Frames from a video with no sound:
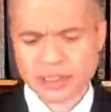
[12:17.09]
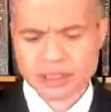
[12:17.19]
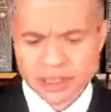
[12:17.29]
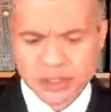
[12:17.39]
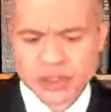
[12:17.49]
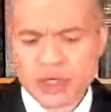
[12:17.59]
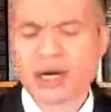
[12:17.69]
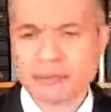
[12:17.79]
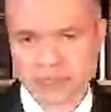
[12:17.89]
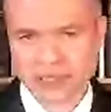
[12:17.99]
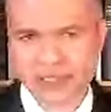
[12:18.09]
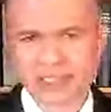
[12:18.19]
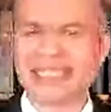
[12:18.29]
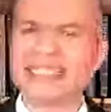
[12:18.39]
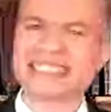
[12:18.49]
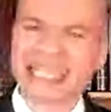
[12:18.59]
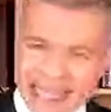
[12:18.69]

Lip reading: the psalmist is